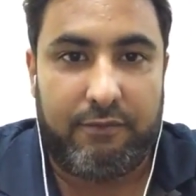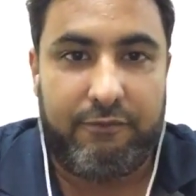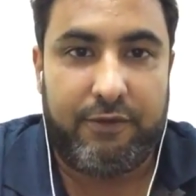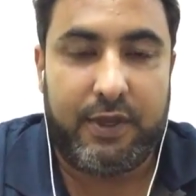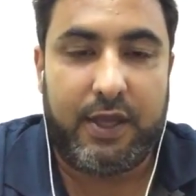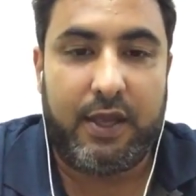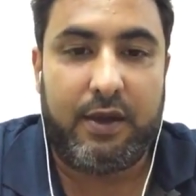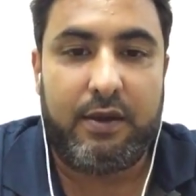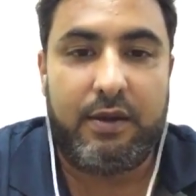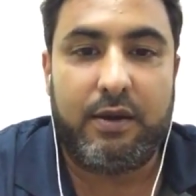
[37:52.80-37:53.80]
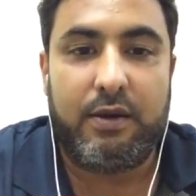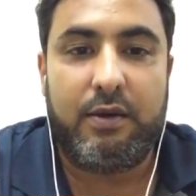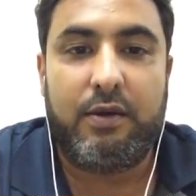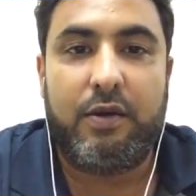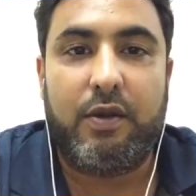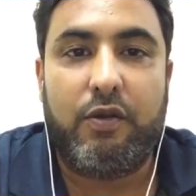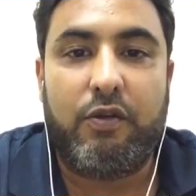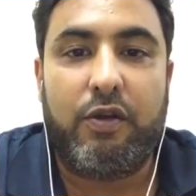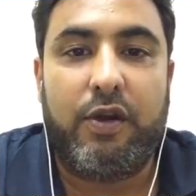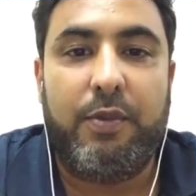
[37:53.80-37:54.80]
we can
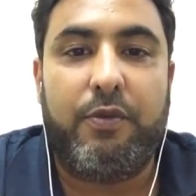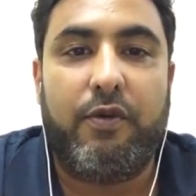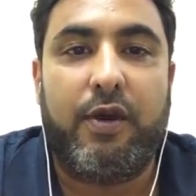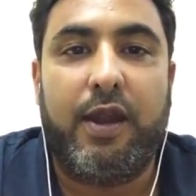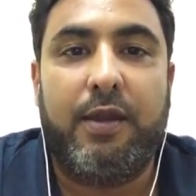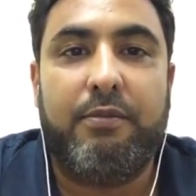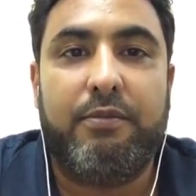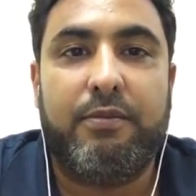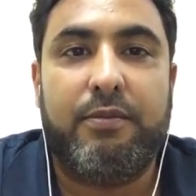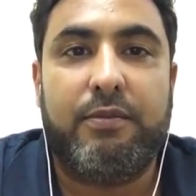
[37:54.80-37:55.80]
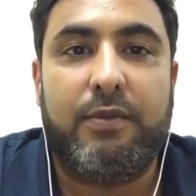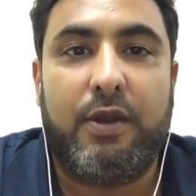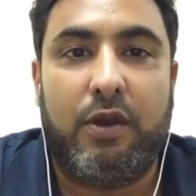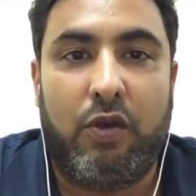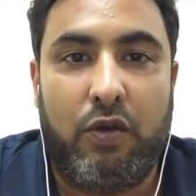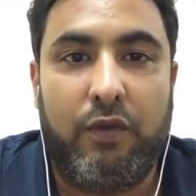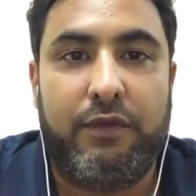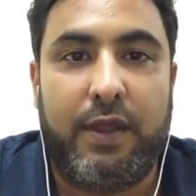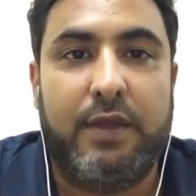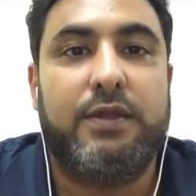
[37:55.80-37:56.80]
reprogram a lot of
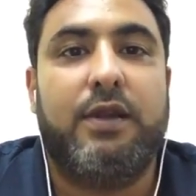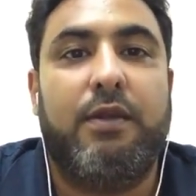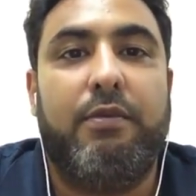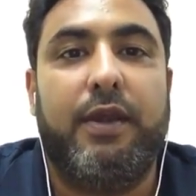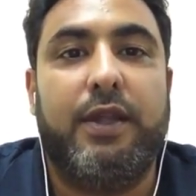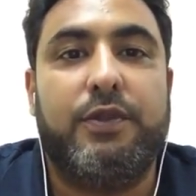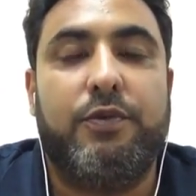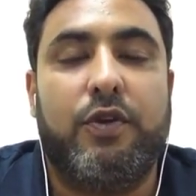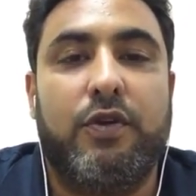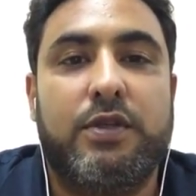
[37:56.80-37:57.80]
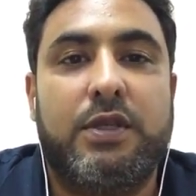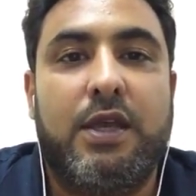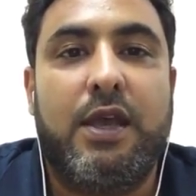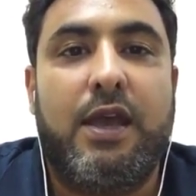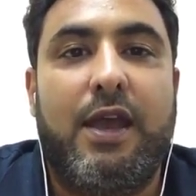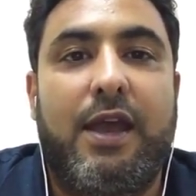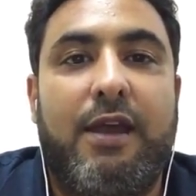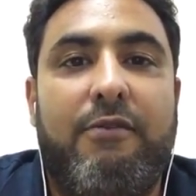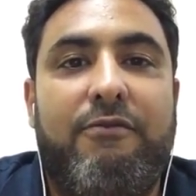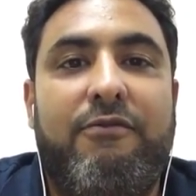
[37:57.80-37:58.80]
things in our brains, because
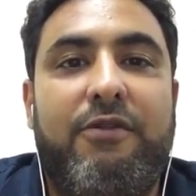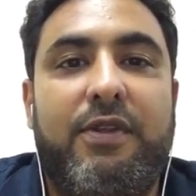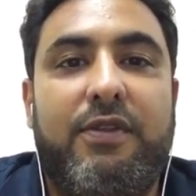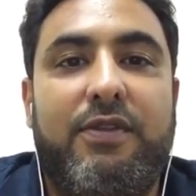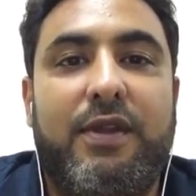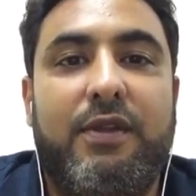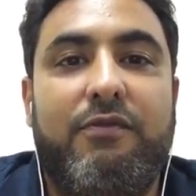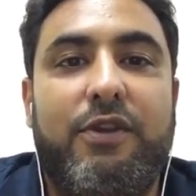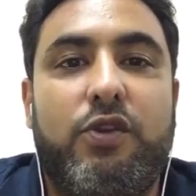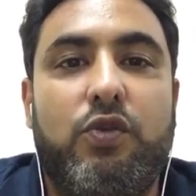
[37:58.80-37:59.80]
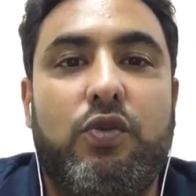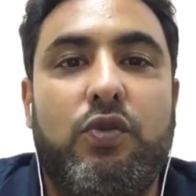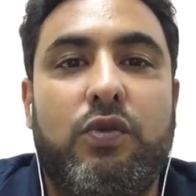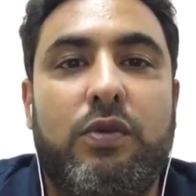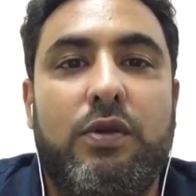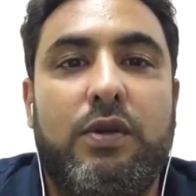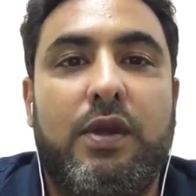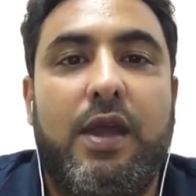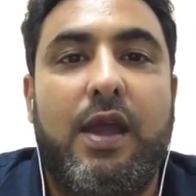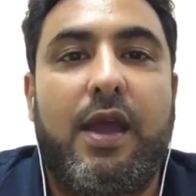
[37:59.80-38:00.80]
everything we do,
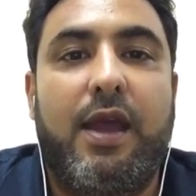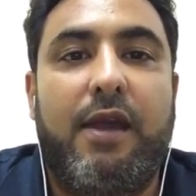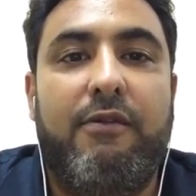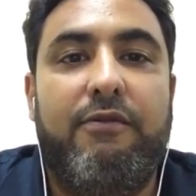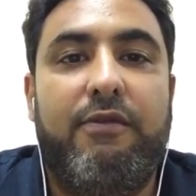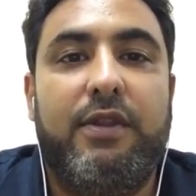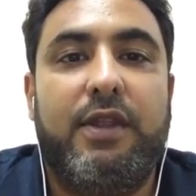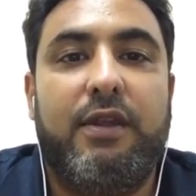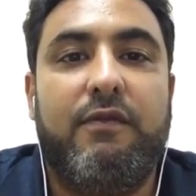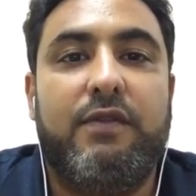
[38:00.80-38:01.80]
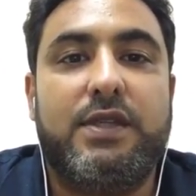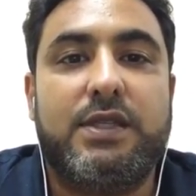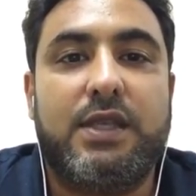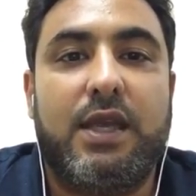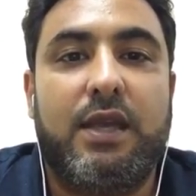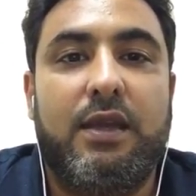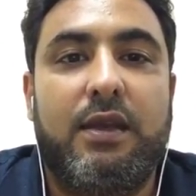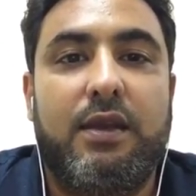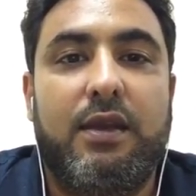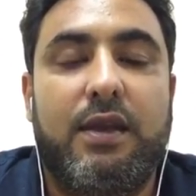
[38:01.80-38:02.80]
everything we say
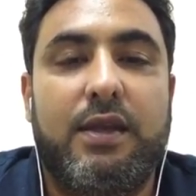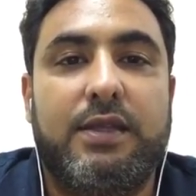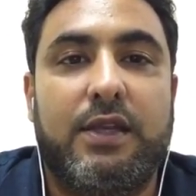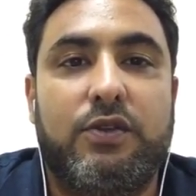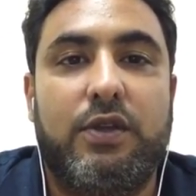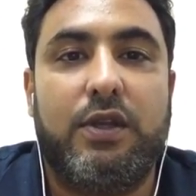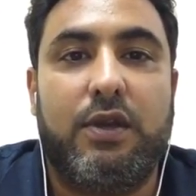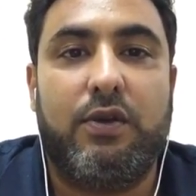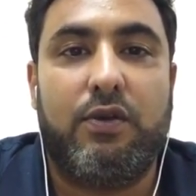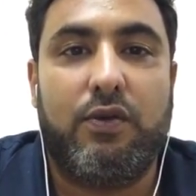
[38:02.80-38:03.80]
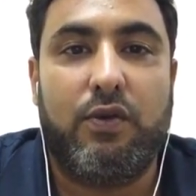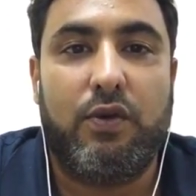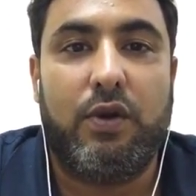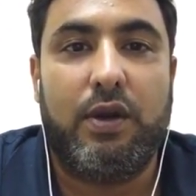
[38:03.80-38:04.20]
is actually controlled